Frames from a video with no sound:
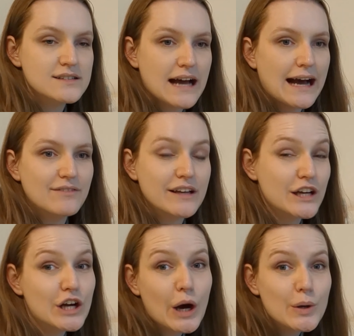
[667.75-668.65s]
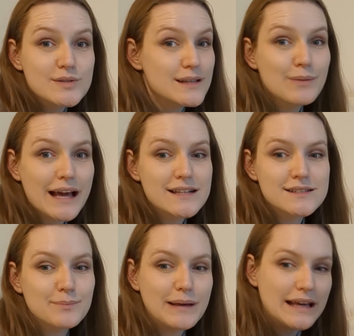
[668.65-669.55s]
to have like a cozy place
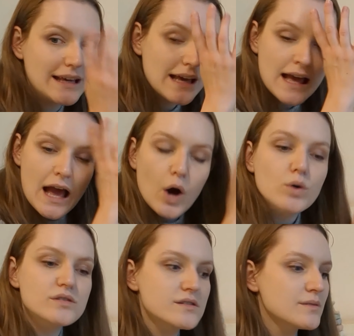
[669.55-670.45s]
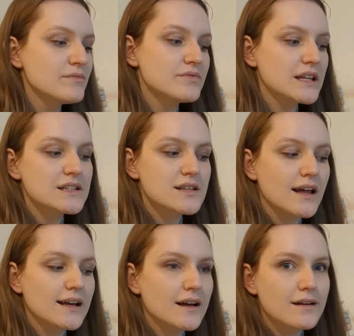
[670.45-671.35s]
to be, also something to
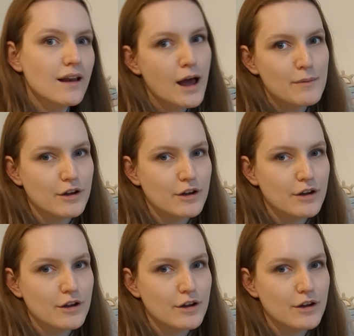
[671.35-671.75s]
like climb